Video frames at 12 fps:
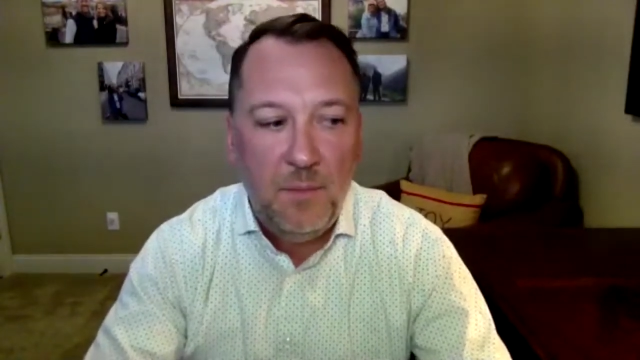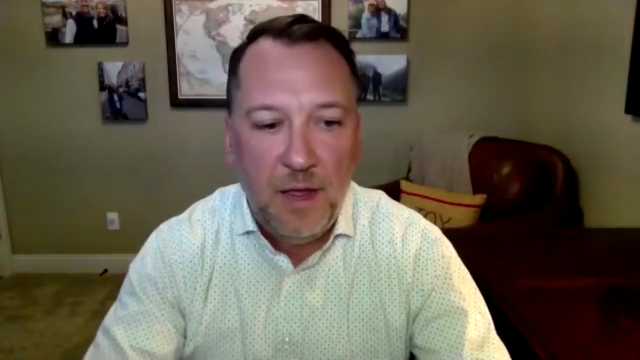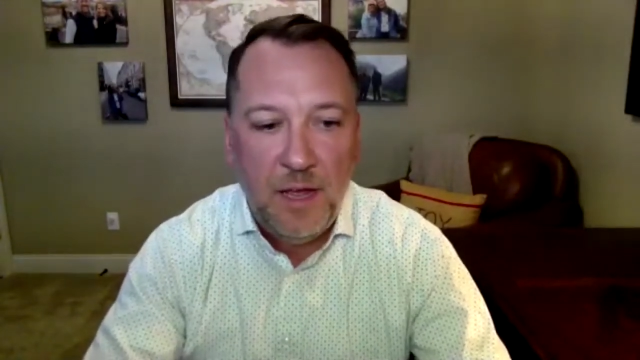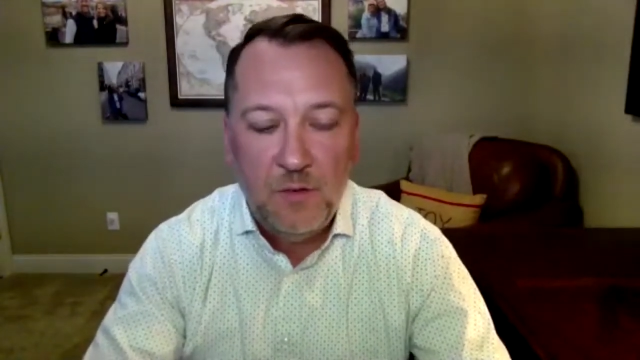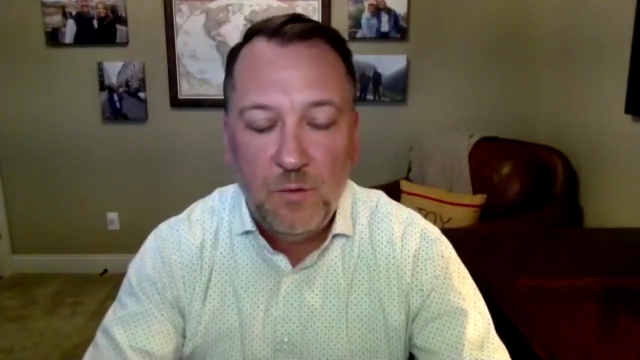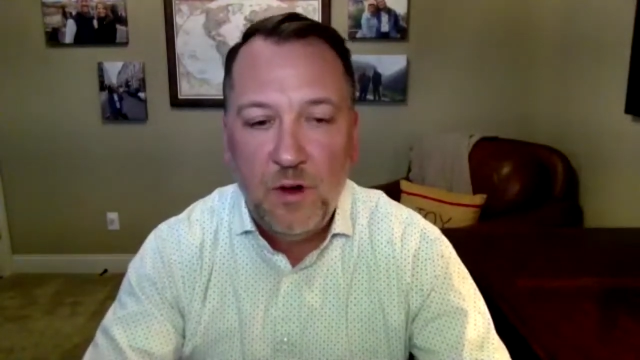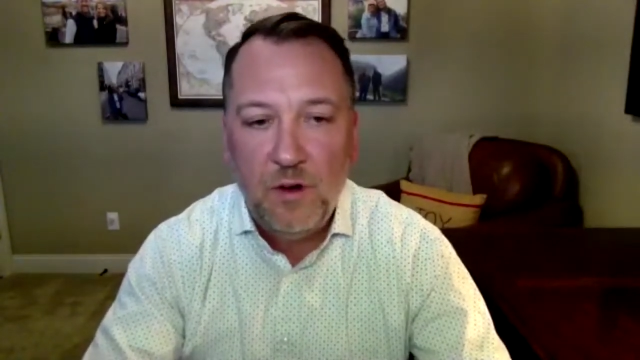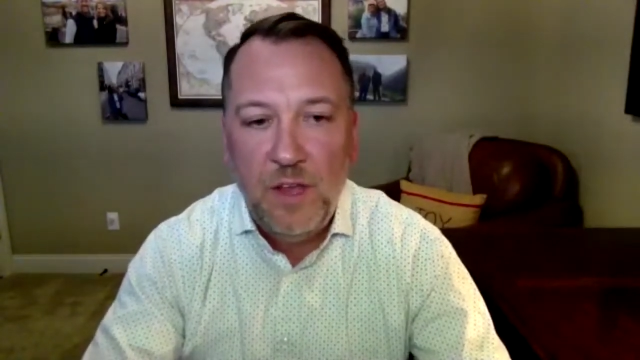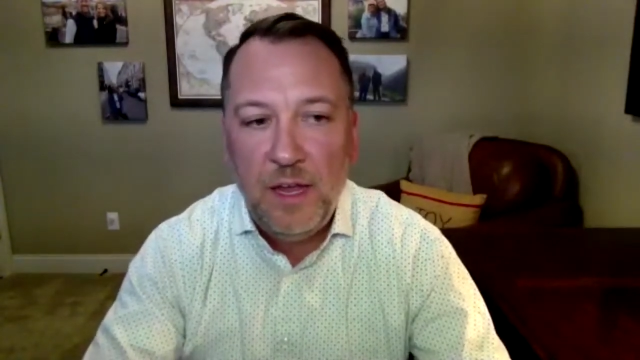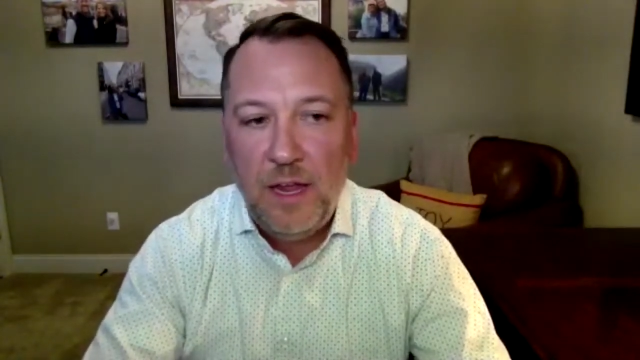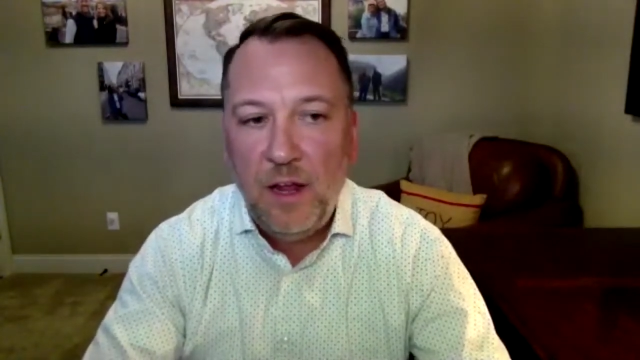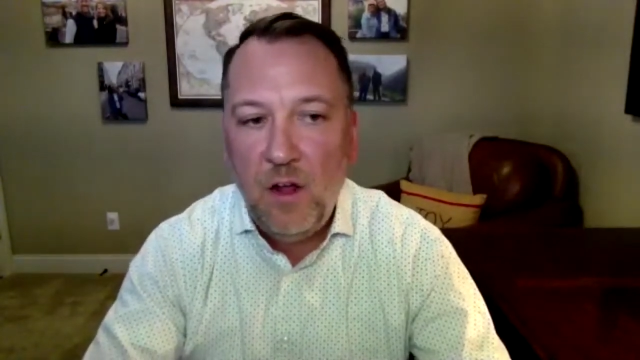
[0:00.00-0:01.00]
as we were
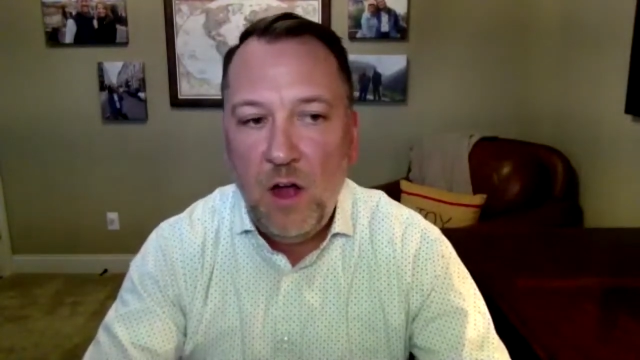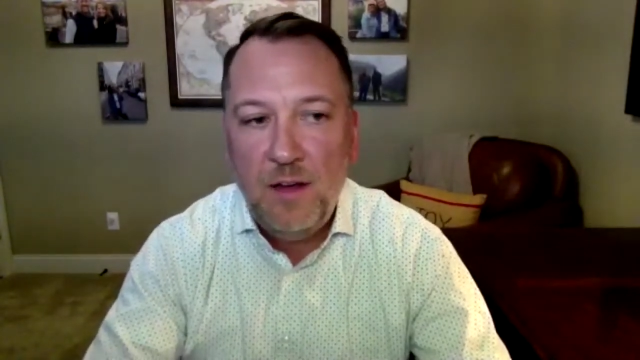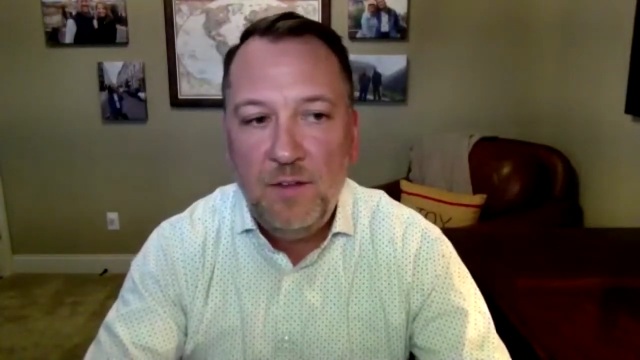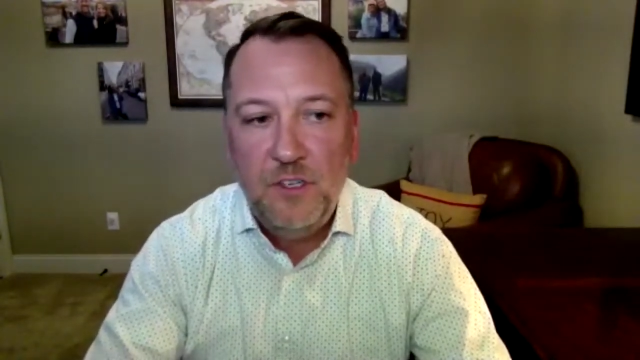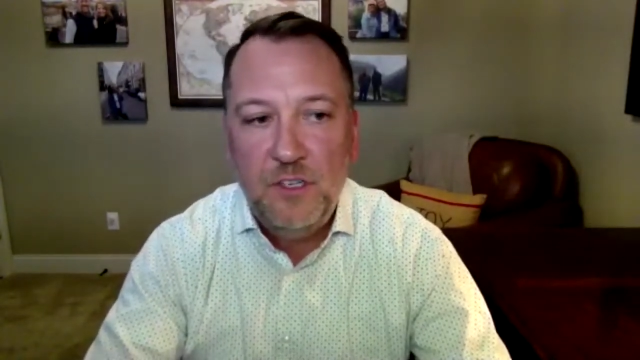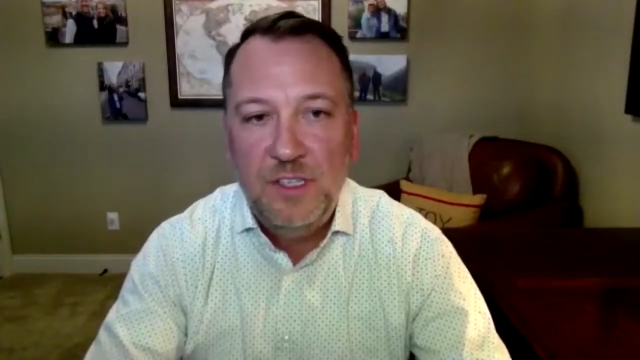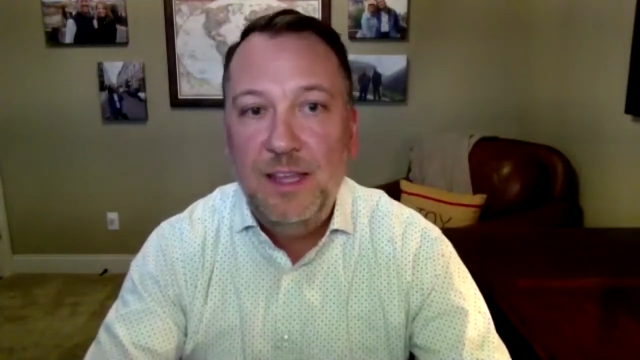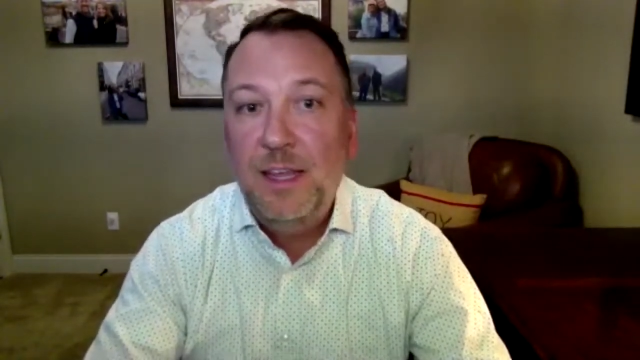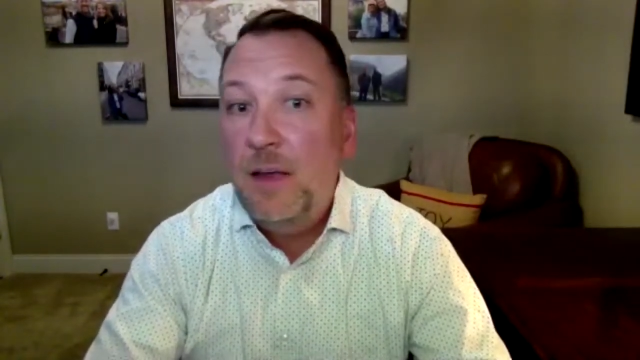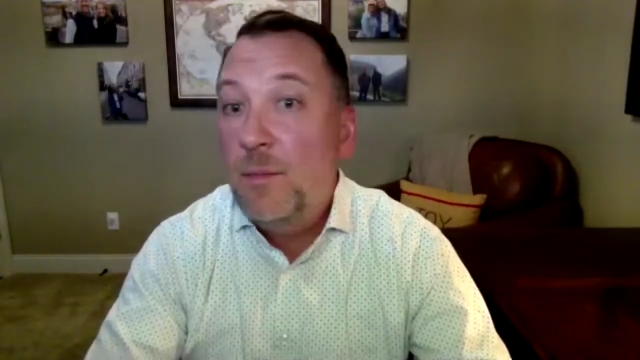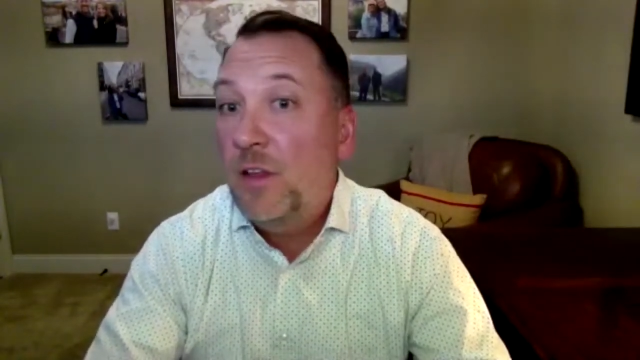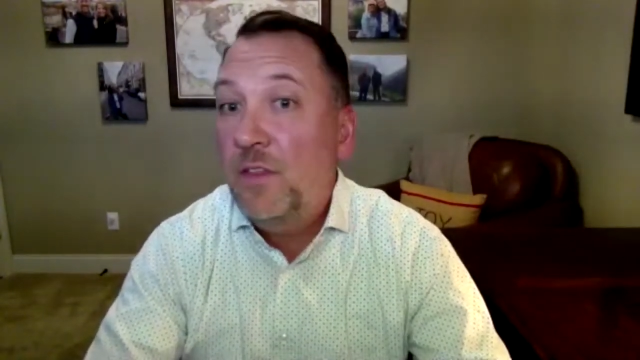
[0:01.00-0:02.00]
kicking off, just think
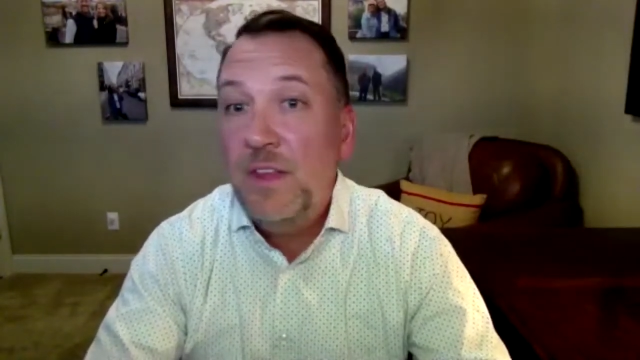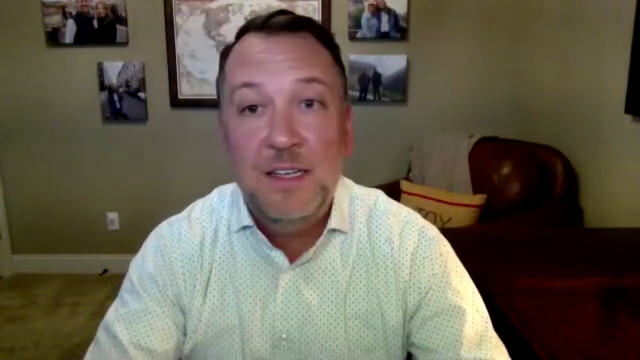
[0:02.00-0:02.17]
about the